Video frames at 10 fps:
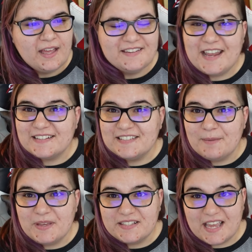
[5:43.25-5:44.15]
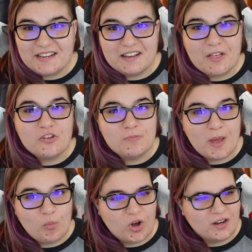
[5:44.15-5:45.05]
Next up is another
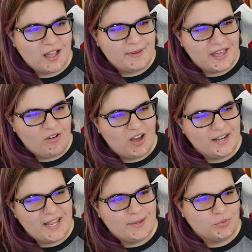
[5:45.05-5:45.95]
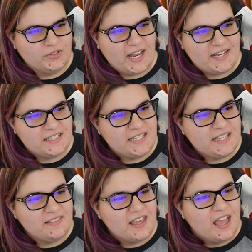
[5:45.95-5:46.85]
memoir coming out on April
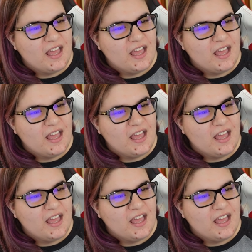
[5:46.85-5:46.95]
19th.